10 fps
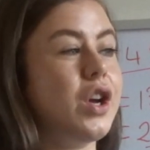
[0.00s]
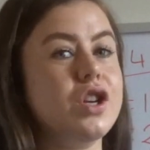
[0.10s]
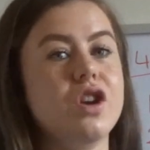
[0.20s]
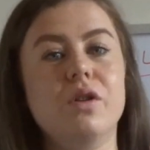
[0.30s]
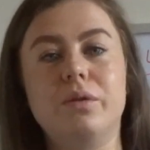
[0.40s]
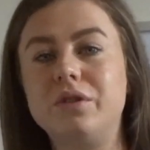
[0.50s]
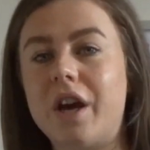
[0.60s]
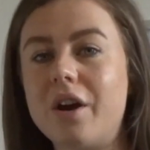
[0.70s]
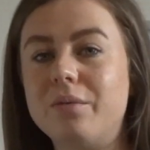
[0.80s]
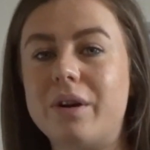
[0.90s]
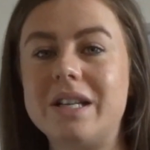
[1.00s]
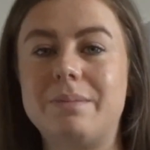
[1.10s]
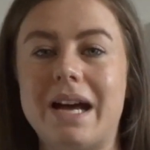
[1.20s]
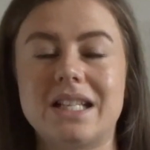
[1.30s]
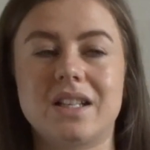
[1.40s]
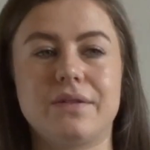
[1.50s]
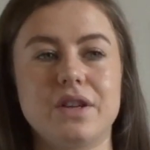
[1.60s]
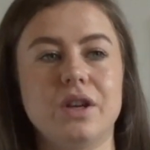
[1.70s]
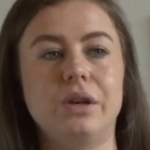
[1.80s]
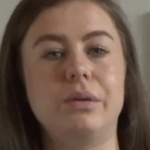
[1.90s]
You will know what is best for
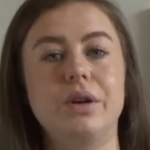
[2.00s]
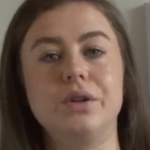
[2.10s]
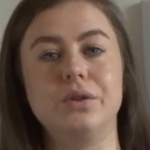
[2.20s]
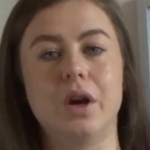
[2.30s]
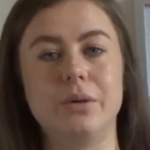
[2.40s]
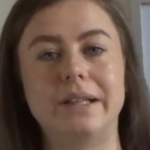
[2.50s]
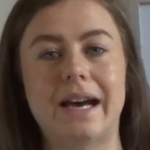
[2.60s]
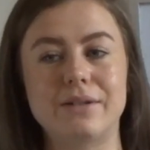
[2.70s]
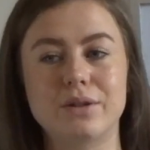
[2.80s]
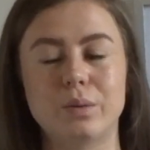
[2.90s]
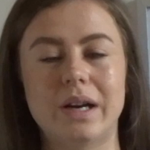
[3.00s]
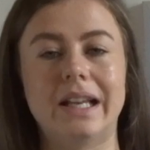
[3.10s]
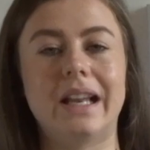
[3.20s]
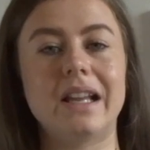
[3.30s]
you, no one else will.